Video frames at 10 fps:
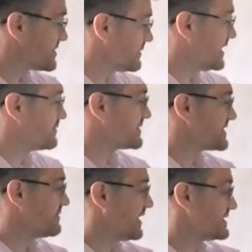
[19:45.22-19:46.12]
squared plus
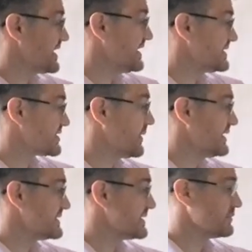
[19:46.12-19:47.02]
c minus a
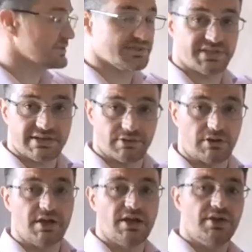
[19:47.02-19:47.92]
squared is equal to
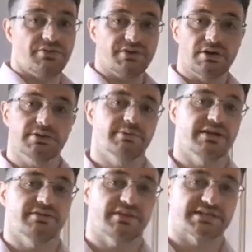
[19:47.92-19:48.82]
0, the only way
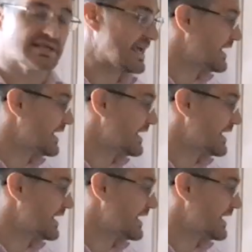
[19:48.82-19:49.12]
that this can